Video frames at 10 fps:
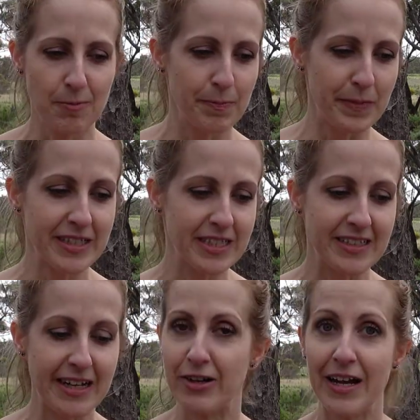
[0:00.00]
Margie
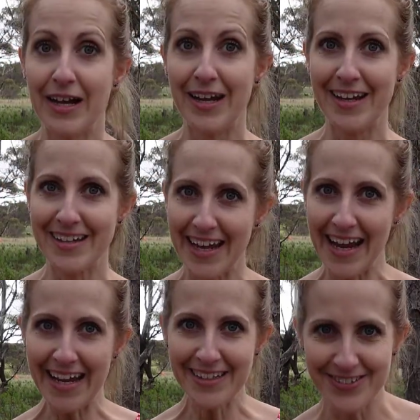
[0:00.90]
Sarah
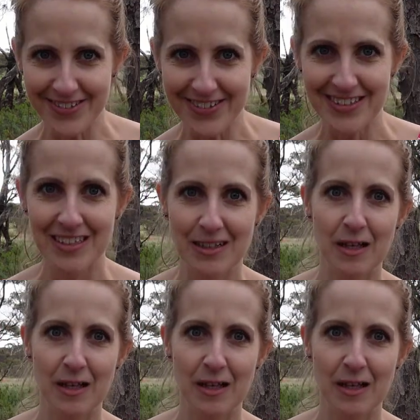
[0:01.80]
candles.